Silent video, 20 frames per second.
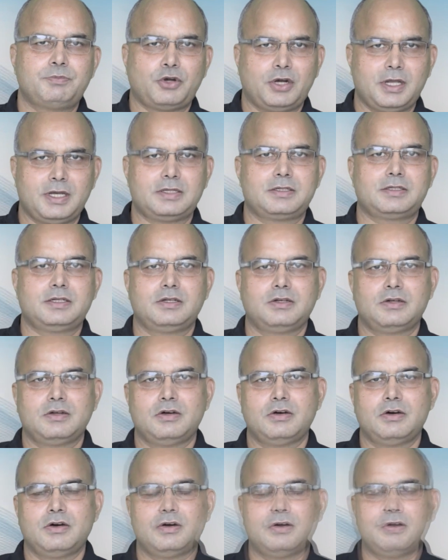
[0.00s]
product
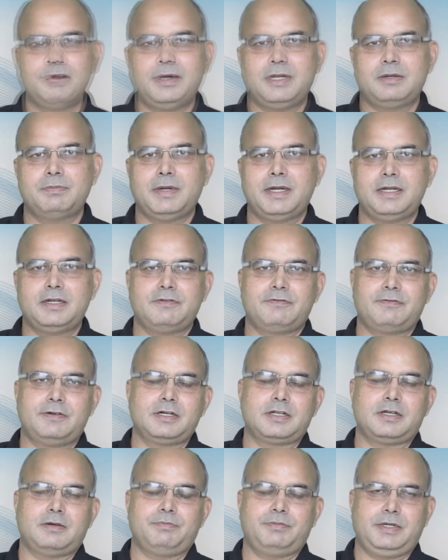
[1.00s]
made by
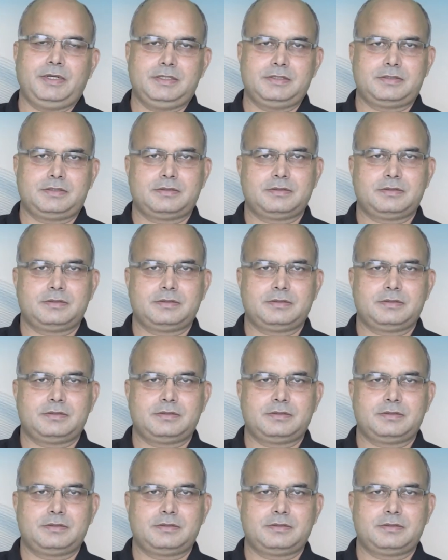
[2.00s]
different companies.